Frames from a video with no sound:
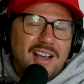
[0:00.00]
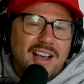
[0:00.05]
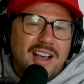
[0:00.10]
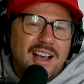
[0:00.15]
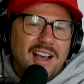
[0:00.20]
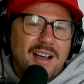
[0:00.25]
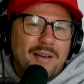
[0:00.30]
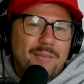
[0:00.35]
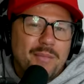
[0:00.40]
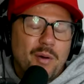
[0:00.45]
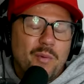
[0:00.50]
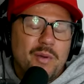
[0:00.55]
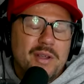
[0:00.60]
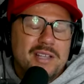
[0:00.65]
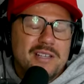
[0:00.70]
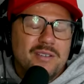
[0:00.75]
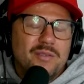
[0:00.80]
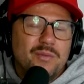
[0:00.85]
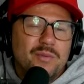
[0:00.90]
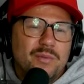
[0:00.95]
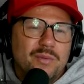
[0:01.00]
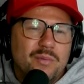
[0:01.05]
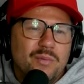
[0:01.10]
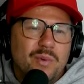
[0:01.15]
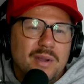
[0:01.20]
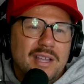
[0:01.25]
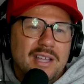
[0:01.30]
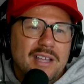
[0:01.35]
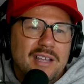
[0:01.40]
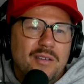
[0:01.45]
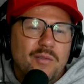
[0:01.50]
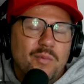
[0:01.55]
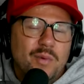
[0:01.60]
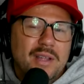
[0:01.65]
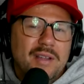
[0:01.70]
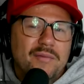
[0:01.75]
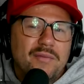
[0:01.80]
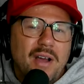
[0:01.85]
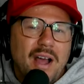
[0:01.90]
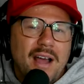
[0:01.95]
uh, but we we
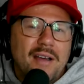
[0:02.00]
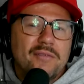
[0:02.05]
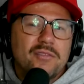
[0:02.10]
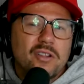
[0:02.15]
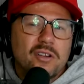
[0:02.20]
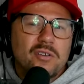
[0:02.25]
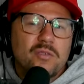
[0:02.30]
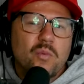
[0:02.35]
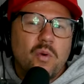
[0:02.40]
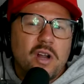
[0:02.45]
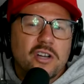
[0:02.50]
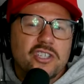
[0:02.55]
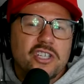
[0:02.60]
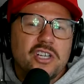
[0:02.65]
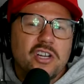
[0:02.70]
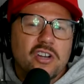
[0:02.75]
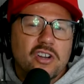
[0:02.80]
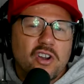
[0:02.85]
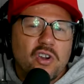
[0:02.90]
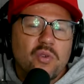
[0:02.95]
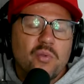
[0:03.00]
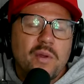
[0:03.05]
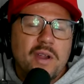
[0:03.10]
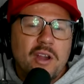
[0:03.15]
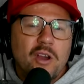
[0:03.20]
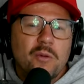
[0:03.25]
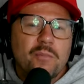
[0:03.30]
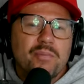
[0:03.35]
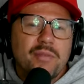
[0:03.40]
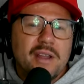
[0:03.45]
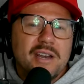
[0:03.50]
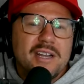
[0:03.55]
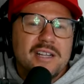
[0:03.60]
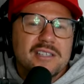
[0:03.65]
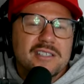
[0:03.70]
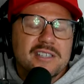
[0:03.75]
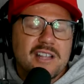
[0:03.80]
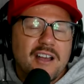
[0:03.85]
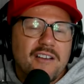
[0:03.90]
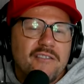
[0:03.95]
we've I've learned watching her career plenty
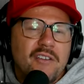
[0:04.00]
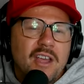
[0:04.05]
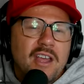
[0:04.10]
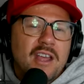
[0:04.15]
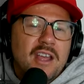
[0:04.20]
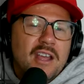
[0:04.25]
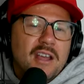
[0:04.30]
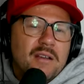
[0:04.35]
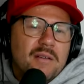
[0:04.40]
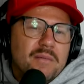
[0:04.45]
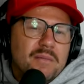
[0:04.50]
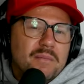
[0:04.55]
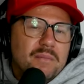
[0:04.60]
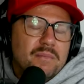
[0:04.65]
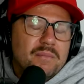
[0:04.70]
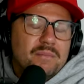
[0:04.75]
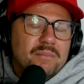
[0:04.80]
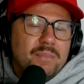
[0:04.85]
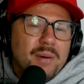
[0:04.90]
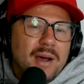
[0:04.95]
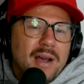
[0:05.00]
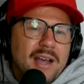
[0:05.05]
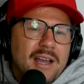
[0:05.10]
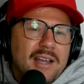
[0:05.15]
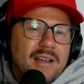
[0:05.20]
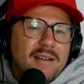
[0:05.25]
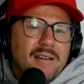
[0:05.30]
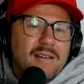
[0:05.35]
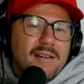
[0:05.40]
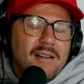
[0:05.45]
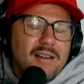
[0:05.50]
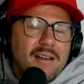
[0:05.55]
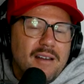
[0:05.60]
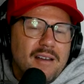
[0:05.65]
of stuff, but